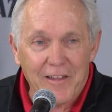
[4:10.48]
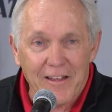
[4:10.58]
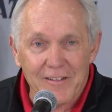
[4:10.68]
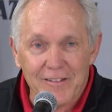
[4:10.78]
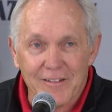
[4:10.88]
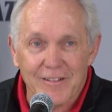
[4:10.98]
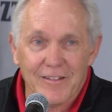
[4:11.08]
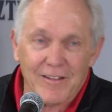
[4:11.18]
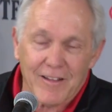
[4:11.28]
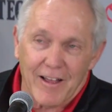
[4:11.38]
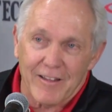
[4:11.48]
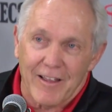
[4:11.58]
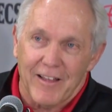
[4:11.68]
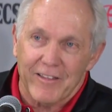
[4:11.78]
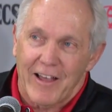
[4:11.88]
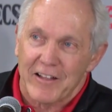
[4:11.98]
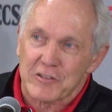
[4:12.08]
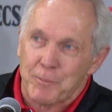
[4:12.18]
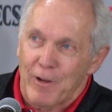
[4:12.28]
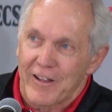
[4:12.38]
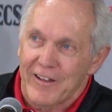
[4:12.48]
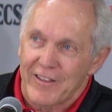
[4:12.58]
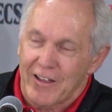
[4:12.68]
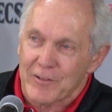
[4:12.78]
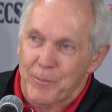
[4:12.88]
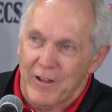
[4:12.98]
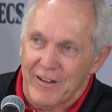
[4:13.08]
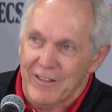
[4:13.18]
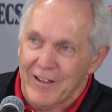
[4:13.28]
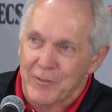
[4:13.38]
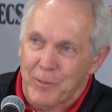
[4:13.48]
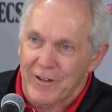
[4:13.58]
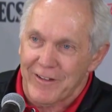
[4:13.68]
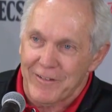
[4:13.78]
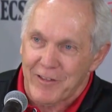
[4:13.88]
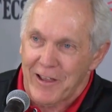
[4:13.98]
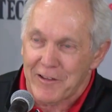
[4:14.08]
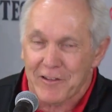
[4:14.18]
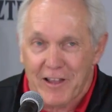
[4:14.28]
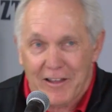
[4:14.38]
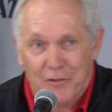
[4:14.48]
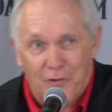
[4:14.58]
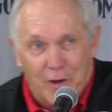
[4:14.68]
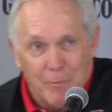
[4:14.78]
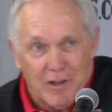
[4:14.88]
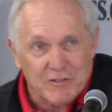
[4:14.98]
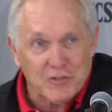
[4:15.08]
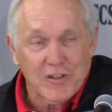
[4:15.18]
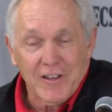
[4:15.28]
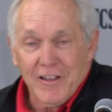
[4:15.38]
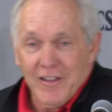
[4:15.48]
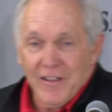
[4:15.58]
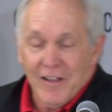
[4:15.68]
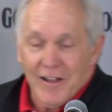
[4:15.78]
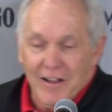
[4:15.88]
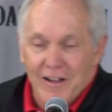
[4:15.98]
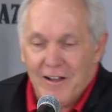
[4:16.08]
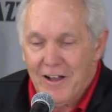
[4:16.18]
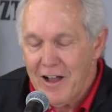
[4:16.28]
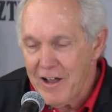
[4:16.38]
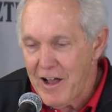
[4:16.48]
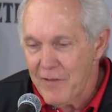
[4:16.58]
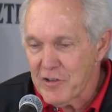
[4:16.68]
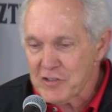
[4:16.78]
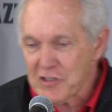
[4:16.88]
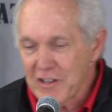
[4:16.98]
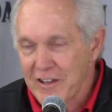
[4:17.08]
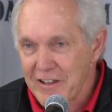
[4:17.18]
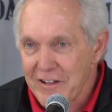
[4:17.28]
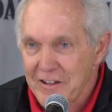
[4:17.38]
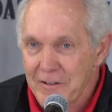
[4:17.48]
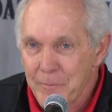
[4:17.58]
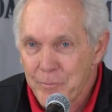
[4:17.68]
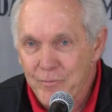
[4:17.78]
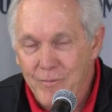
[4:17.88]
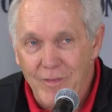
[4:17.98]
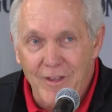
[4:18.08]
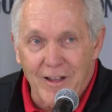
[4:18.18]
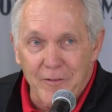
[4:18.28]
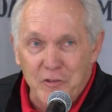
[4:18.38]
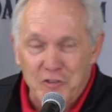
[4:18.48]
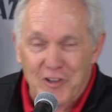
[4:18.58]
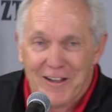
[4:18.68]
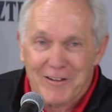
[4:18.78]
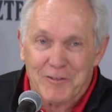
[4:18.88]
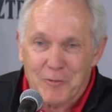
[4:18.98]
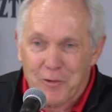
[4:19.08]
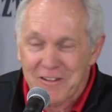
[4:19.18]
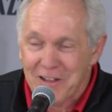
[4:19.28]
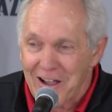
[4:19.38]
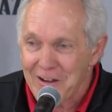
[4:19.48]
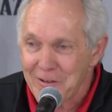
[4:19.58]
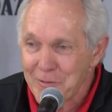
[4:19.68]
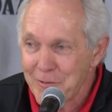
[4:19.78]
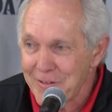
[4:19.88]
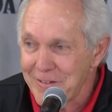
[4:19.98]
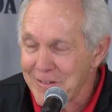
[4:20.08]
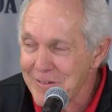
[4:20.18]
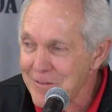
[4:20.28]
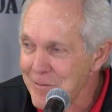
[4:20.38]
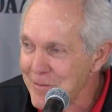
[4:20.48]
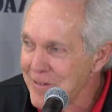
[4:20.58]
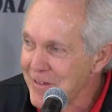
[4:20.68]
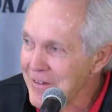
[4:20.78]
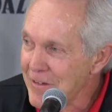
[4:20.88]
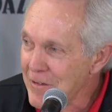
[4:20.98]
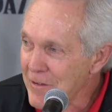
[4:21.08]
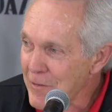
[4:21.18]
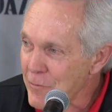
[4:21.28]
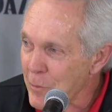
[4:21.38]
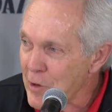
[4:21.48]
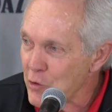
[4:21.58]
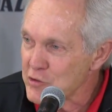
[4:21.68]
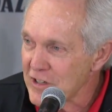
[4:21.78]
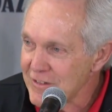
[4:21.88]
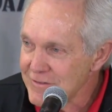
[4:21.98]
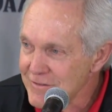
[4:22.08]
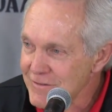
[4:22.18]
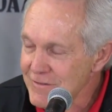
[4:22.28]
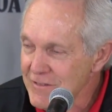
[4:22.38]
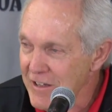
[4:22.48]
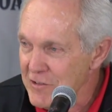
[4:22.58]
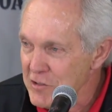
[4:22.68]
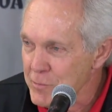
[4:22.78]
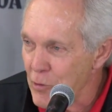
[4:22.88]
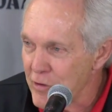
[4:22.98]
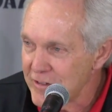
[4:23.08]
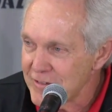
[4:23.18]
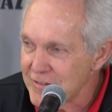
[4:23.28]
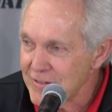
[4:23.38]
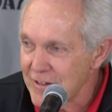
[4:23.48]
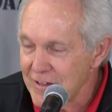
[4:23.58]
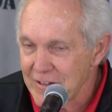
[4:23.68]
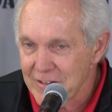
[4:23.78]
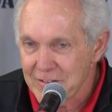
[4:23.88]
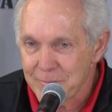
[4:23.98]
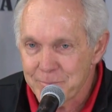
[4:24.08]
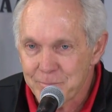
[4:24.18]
that, and that, that's plenty, that's plenty, that's plenty. Thank you, thank you very much. Uh, obviously, uh, I've decided to retire uh, from coaching at this point. Uh,